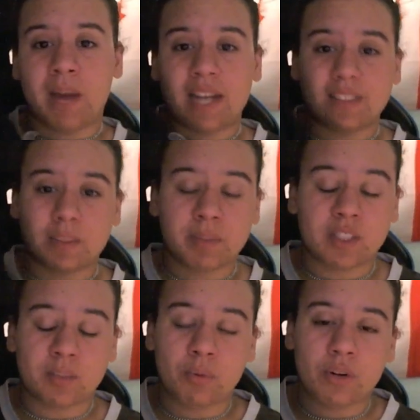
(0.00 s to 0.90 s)
is completely
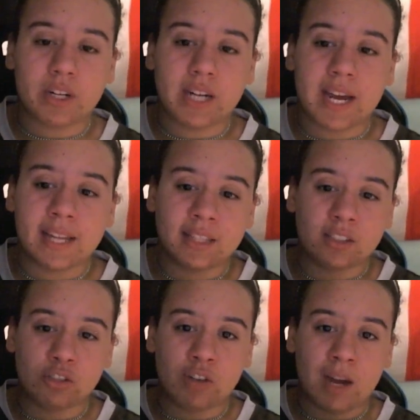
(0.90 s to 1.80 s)
supported, and the
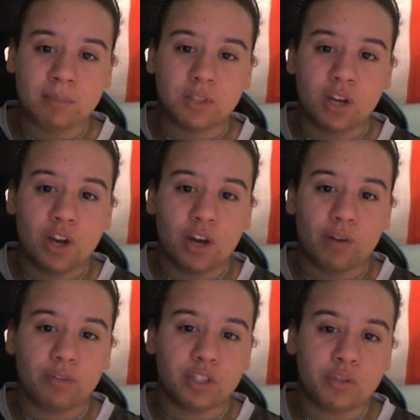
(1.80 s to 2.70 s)
straps
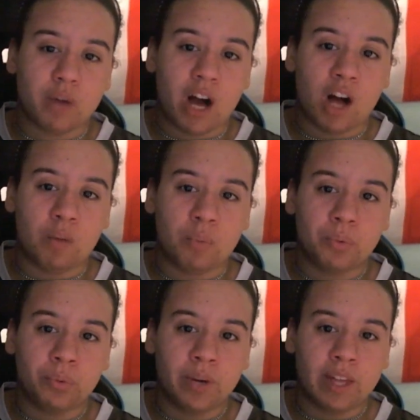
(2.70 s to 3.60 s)
really do help
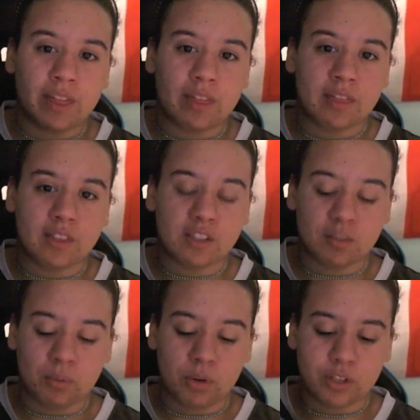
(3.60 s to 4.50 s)
with the
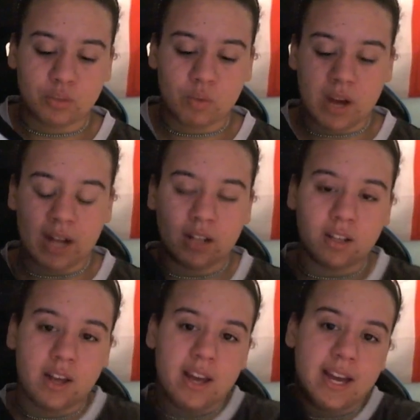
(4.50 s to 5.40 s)
support as well.
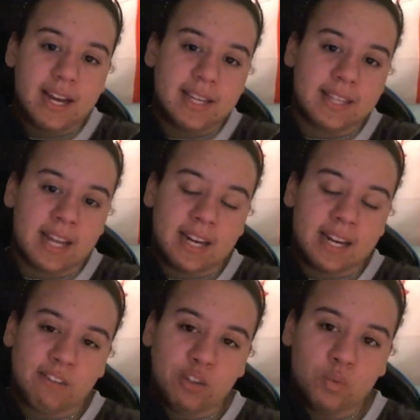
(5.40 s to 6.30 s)
And then
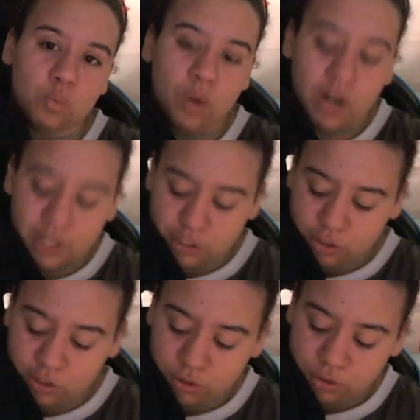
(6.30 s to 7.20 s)
if you want
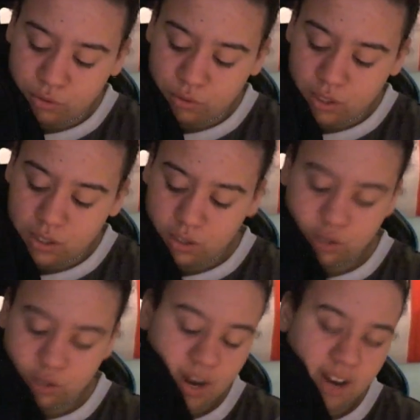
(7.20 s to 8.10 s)
to,
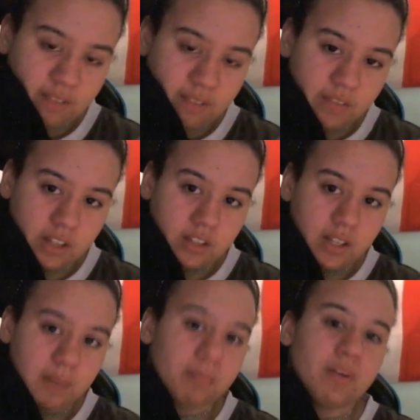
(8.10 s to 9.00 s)
you have the
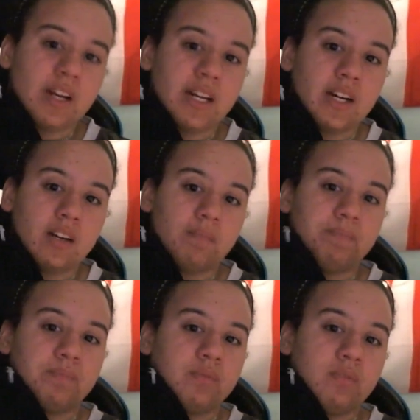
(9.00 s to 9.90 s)
clip right here,
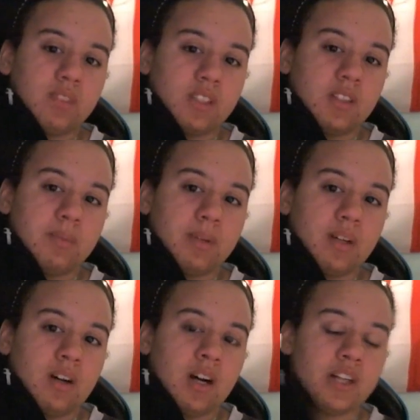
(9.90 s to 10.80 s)
the clip
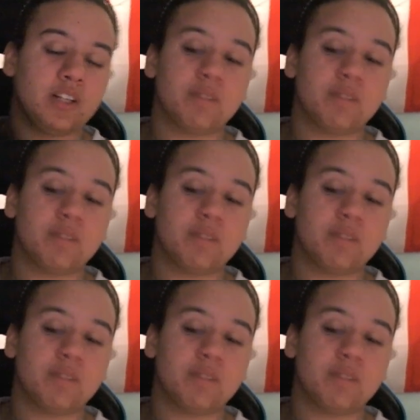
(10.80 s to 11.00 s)
on you.